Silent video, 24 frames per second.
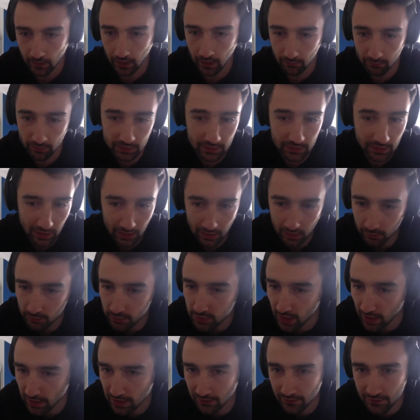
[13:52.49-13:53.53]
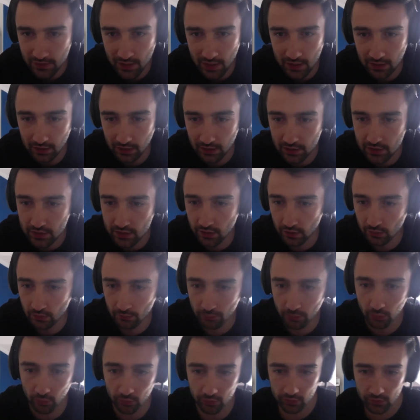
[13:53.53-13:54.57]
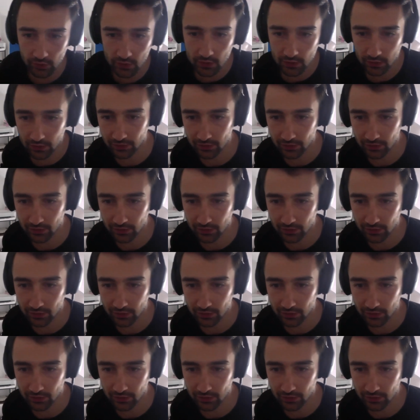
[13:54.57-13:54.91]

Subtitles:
But yeah, objective setting is so important.